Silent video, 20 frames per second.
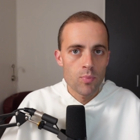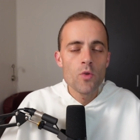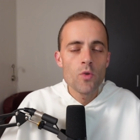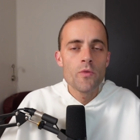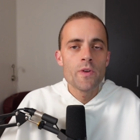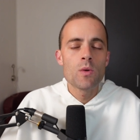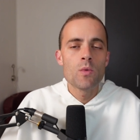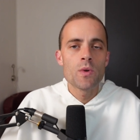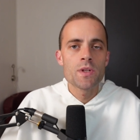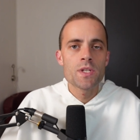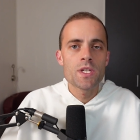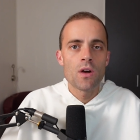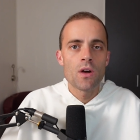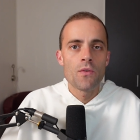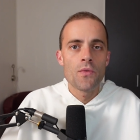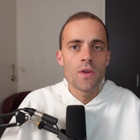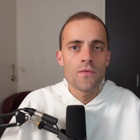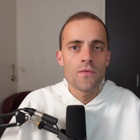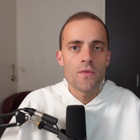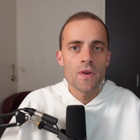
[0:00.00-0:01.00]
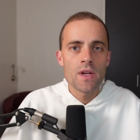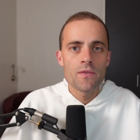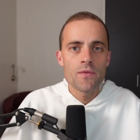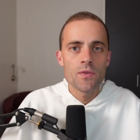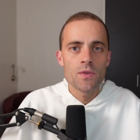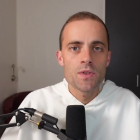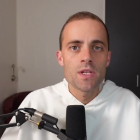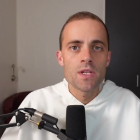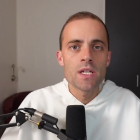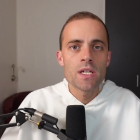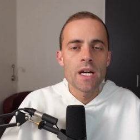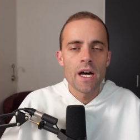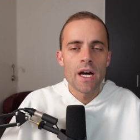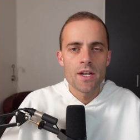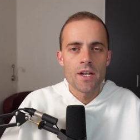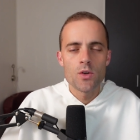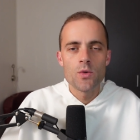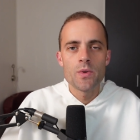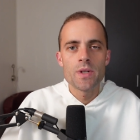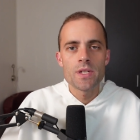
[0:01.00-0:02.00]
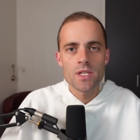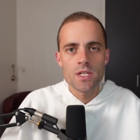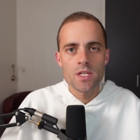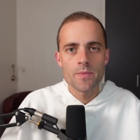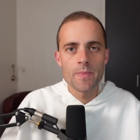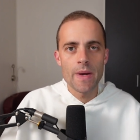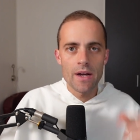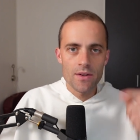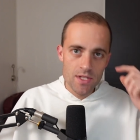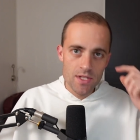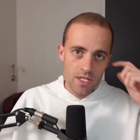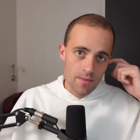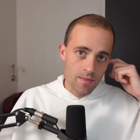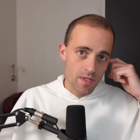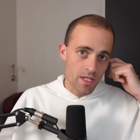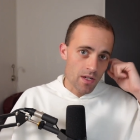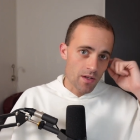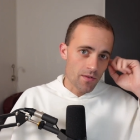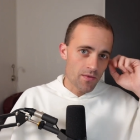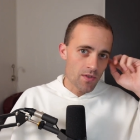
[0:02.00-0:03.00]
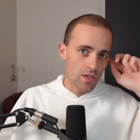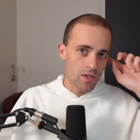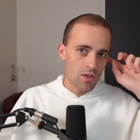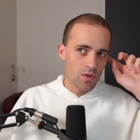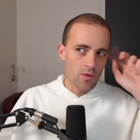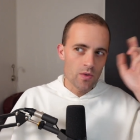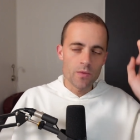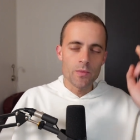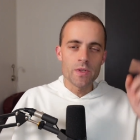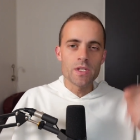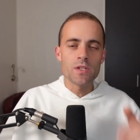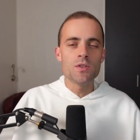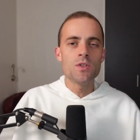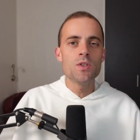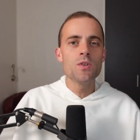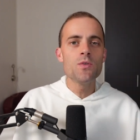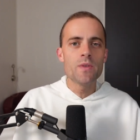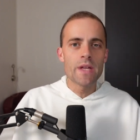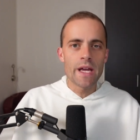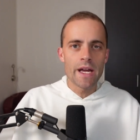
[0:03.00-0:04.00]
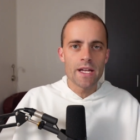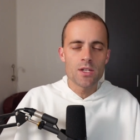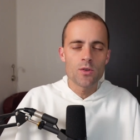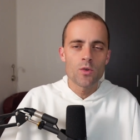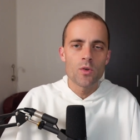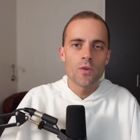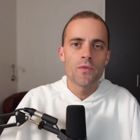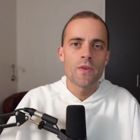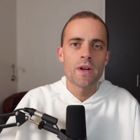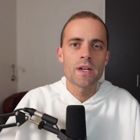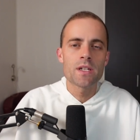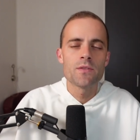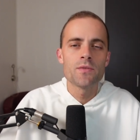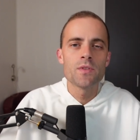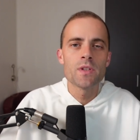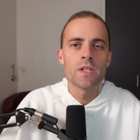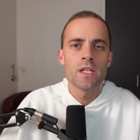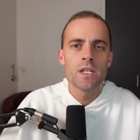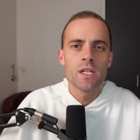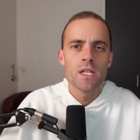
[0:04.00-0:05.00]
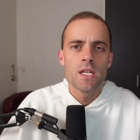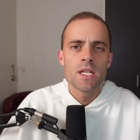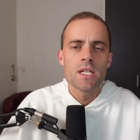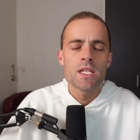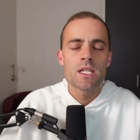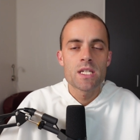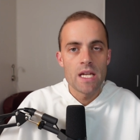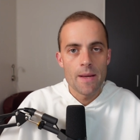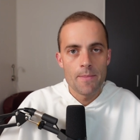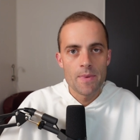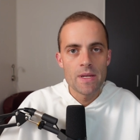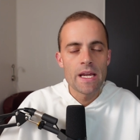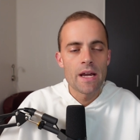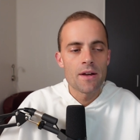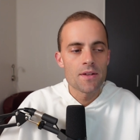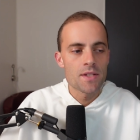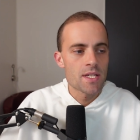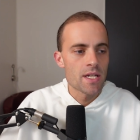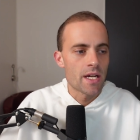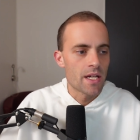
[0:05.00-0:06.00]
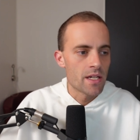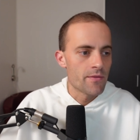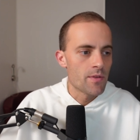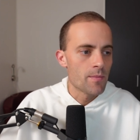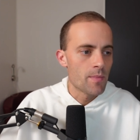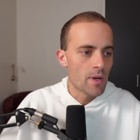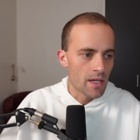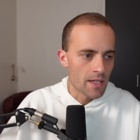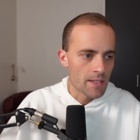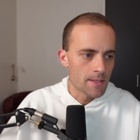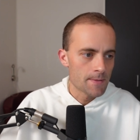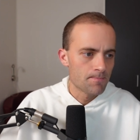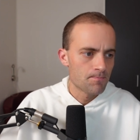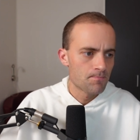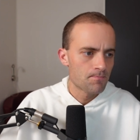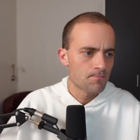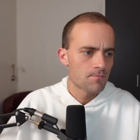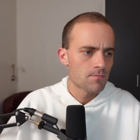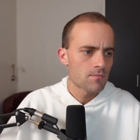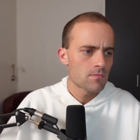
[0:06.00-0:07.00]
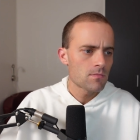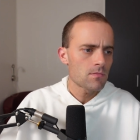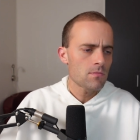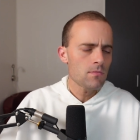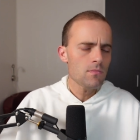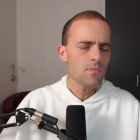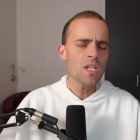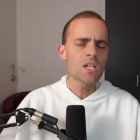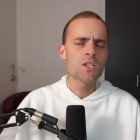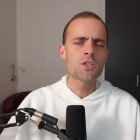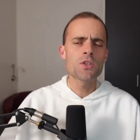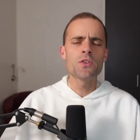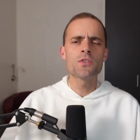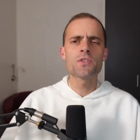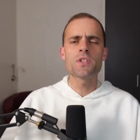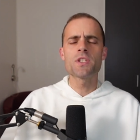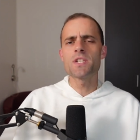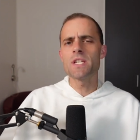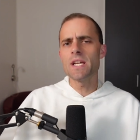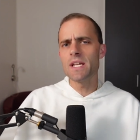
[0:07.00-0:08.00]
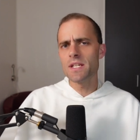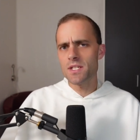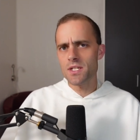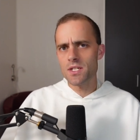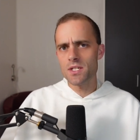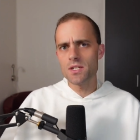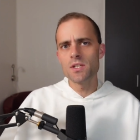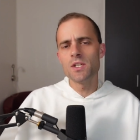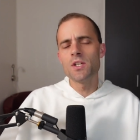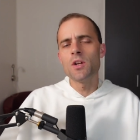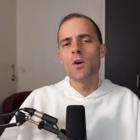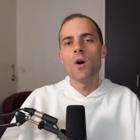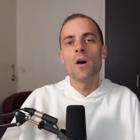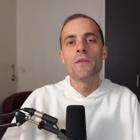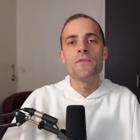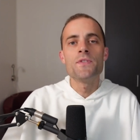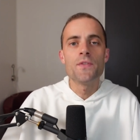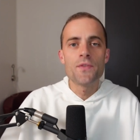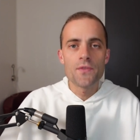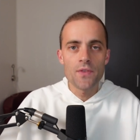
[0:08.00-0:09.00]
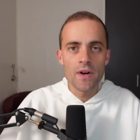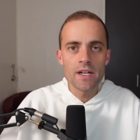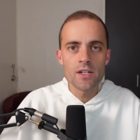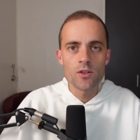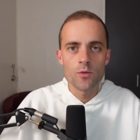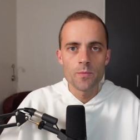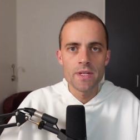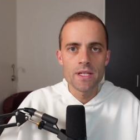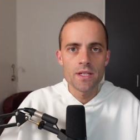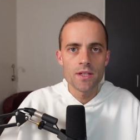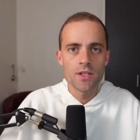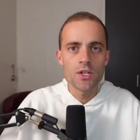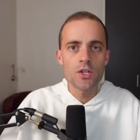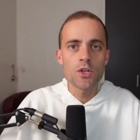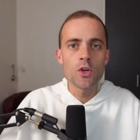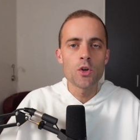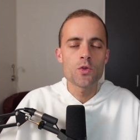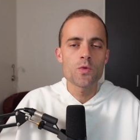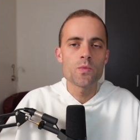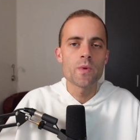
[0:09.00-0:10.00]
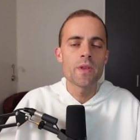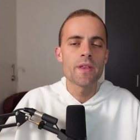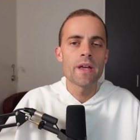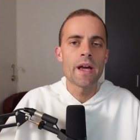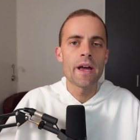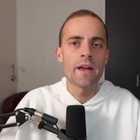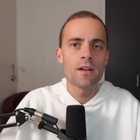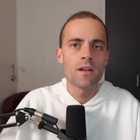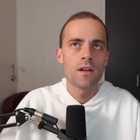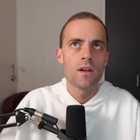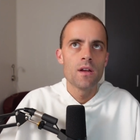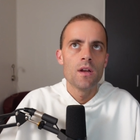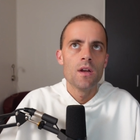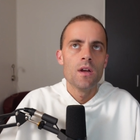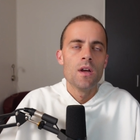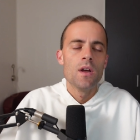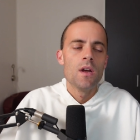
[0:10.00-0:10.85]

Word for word: proving oneself unfaithful to the God who has espoused himself to you. And when you do that, you're effectively stepping outside of the bond. So there's a sense, you know, of defilement that goes with that.